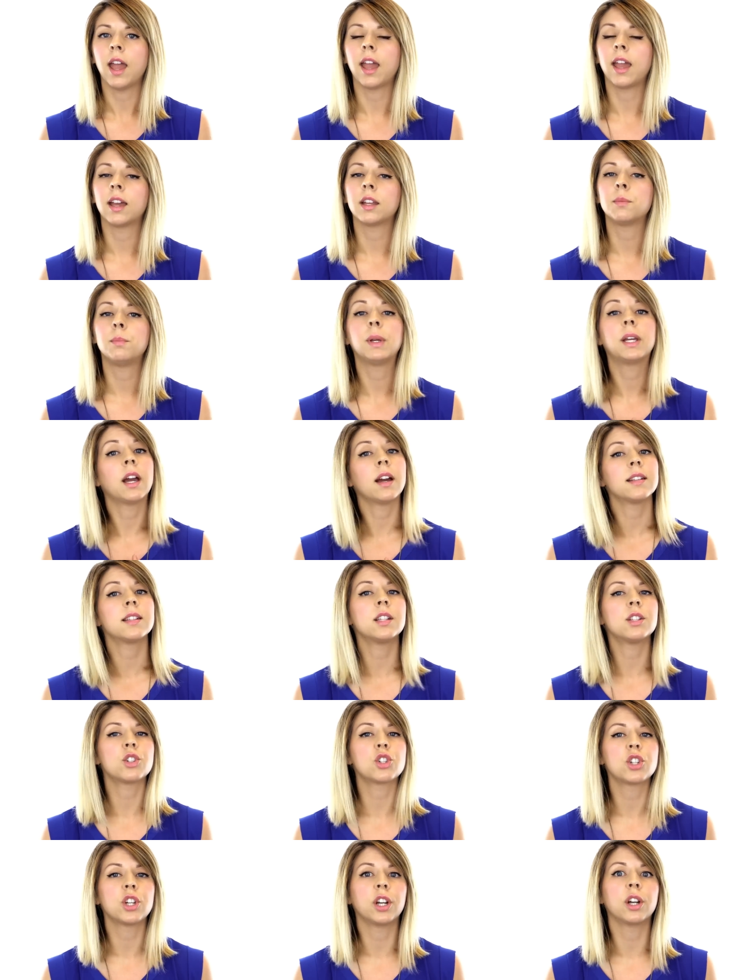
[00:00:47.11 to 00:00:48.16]
And because
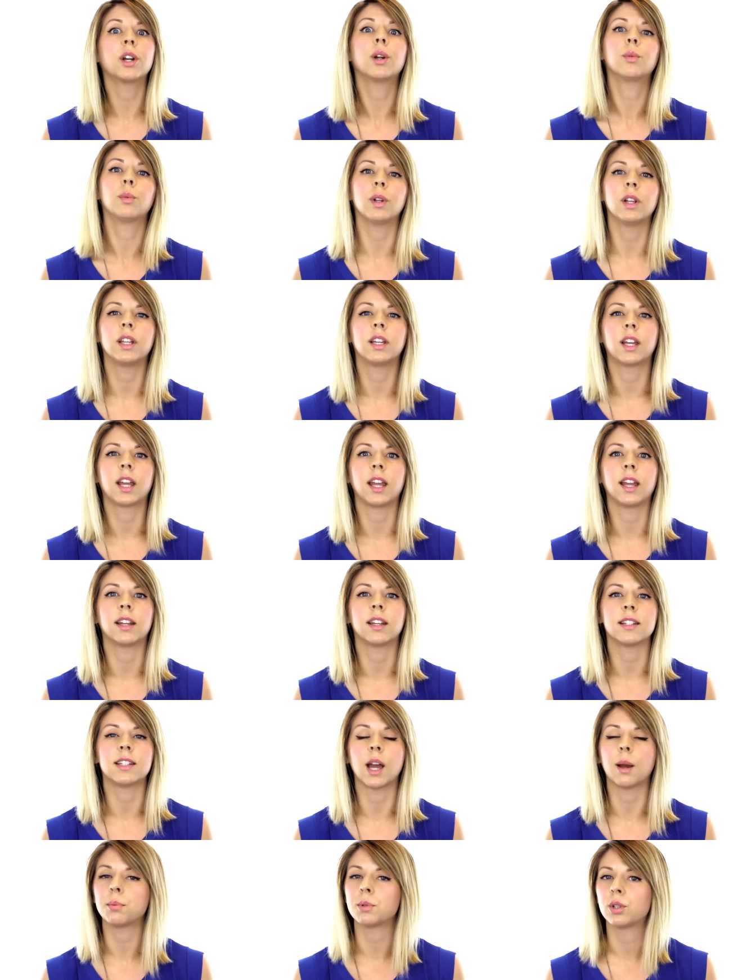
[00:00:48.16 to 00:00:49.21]
it's sheer, it really can
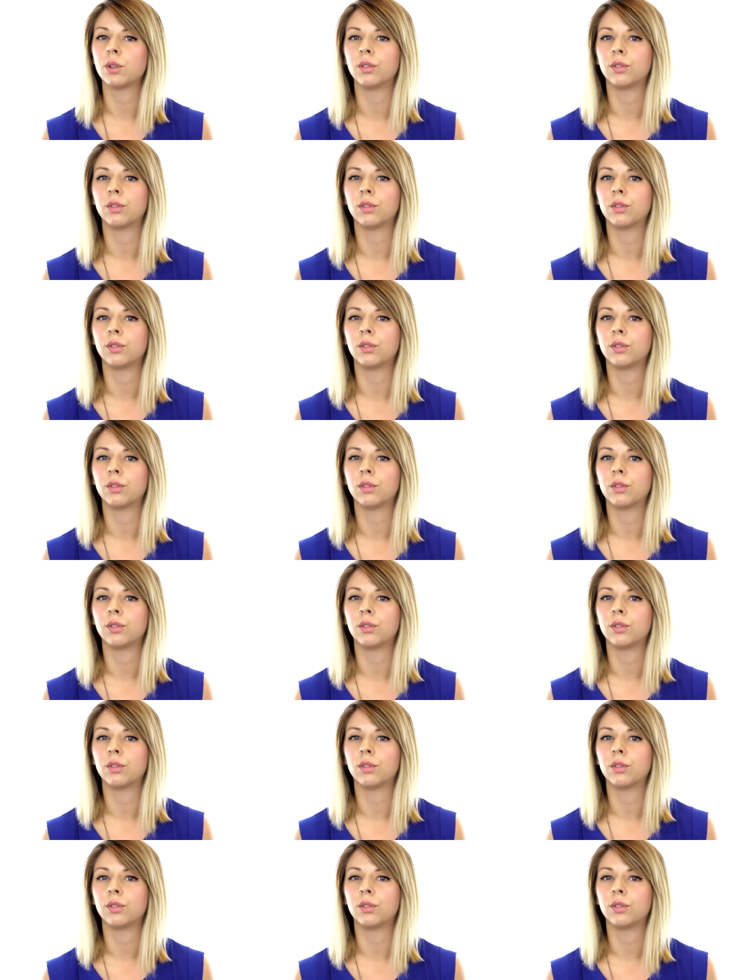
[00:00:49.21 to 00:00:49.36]
adapt